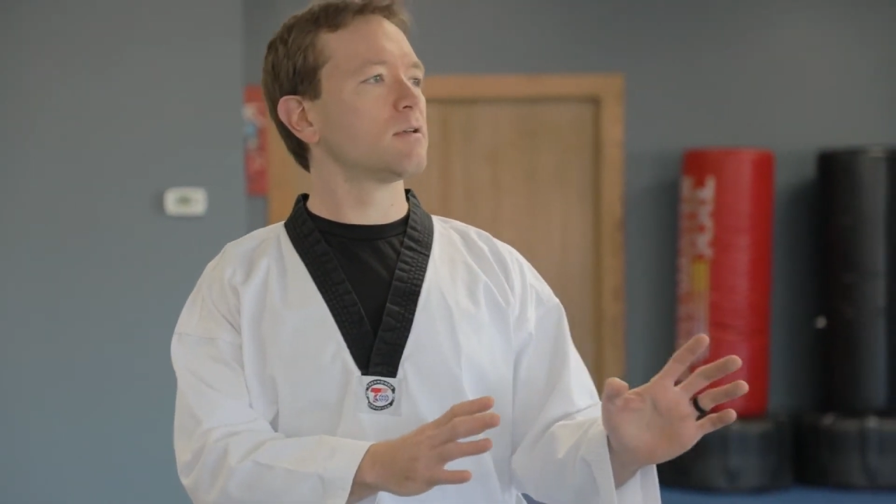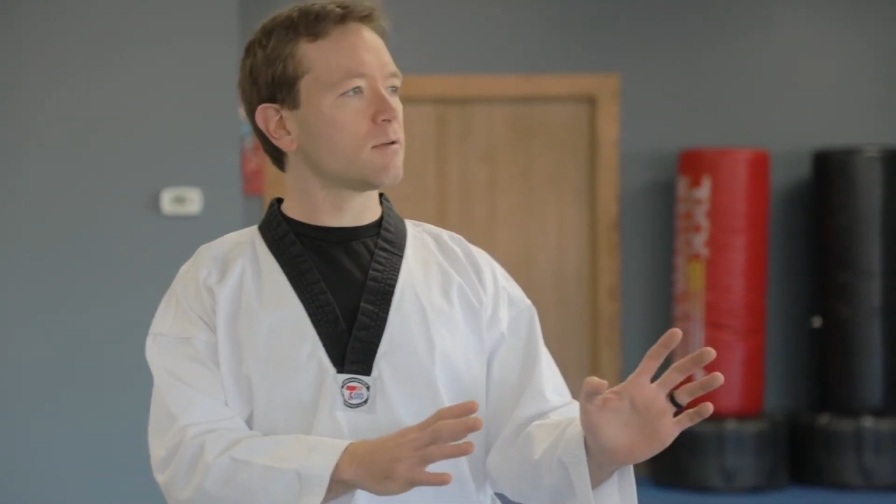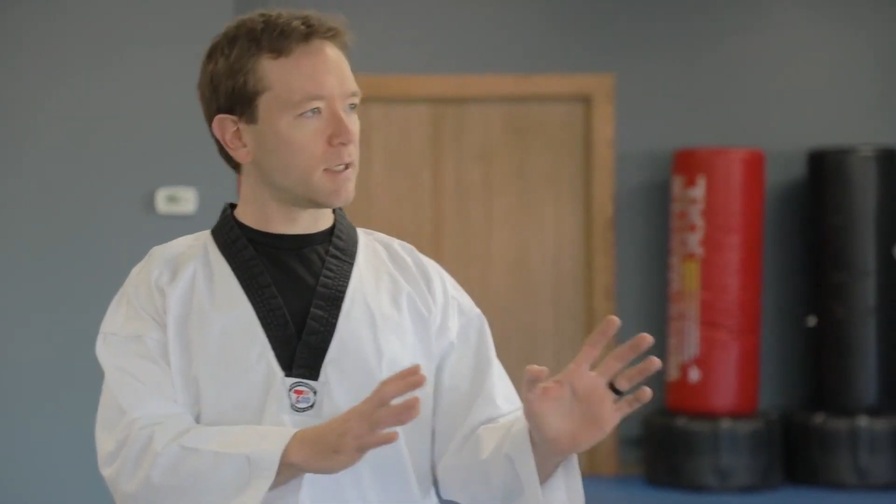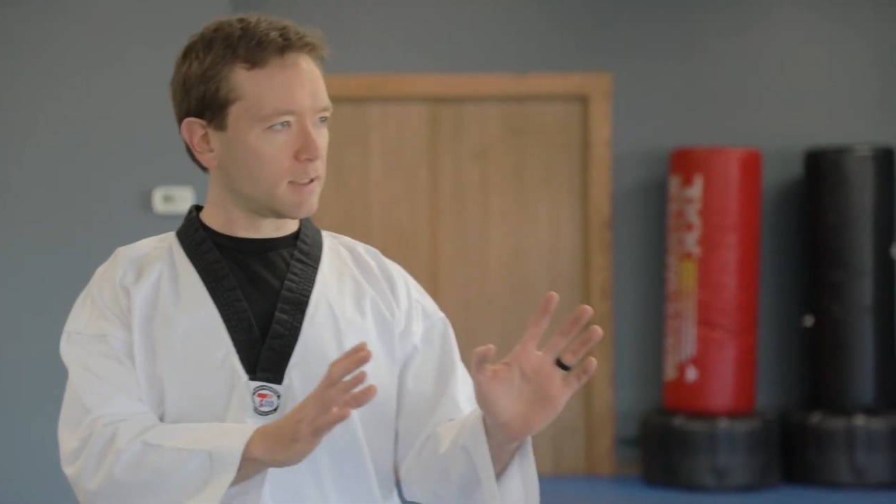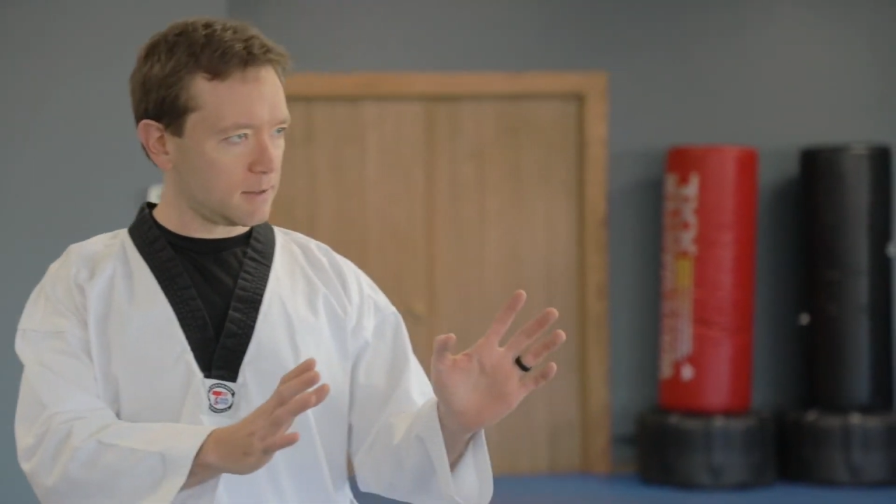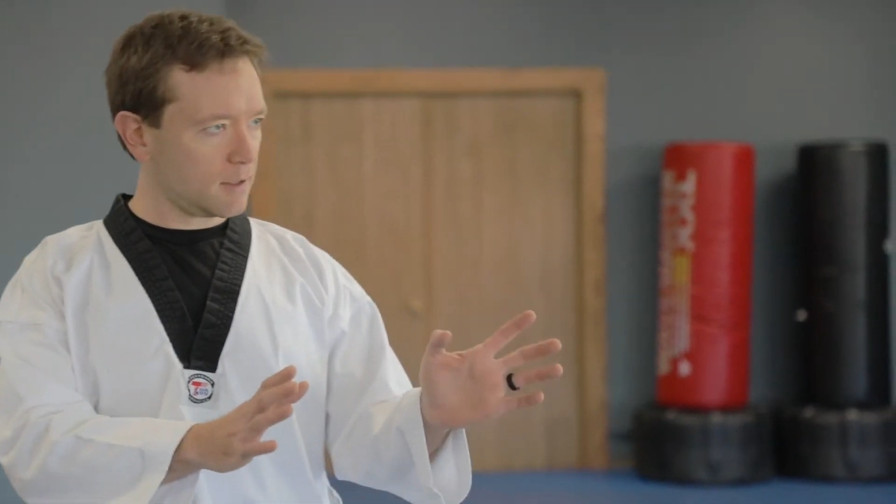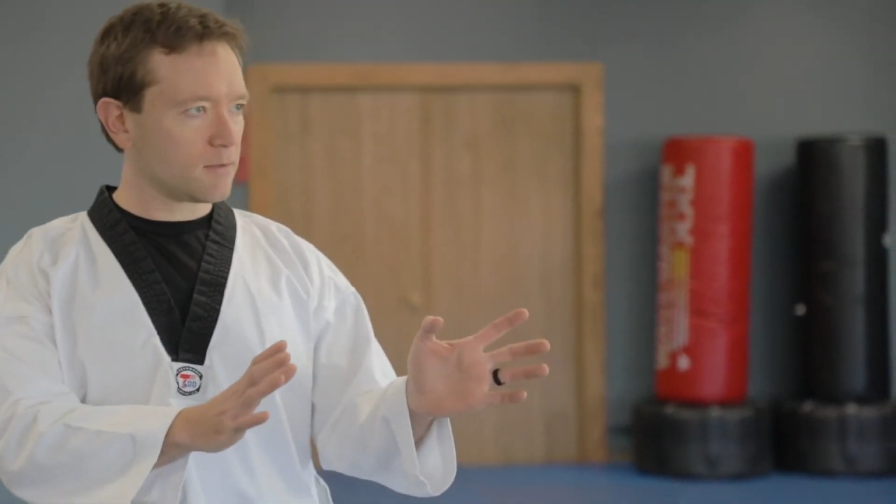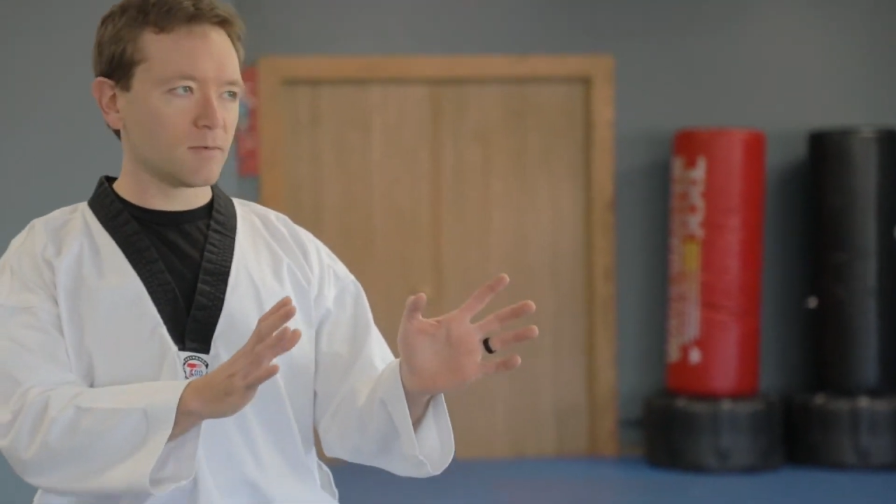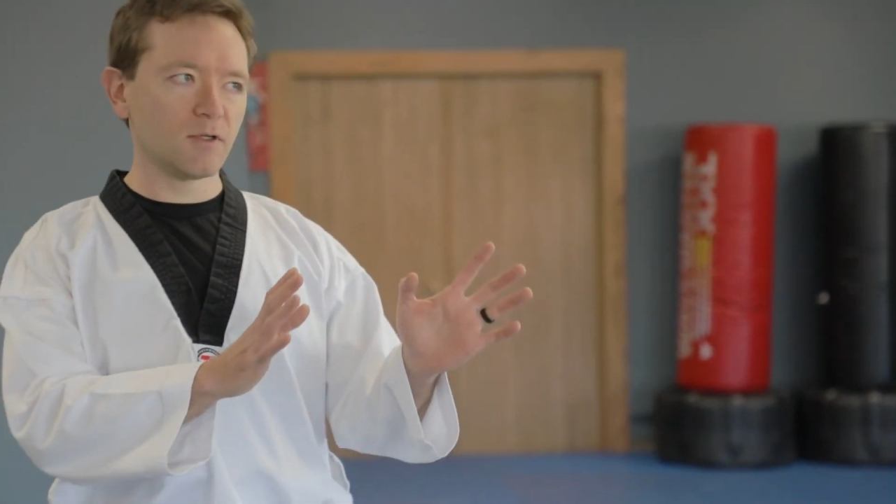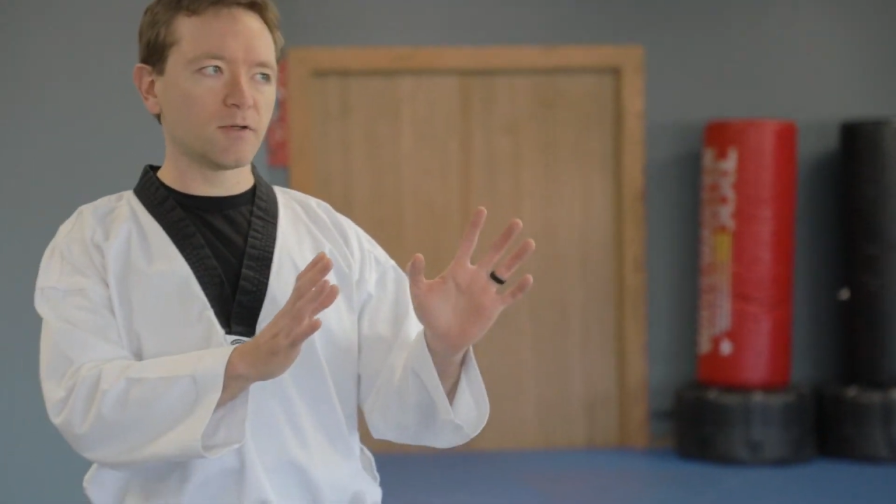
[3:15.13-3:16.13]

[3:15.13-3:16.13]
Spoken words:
okay, yeah, you're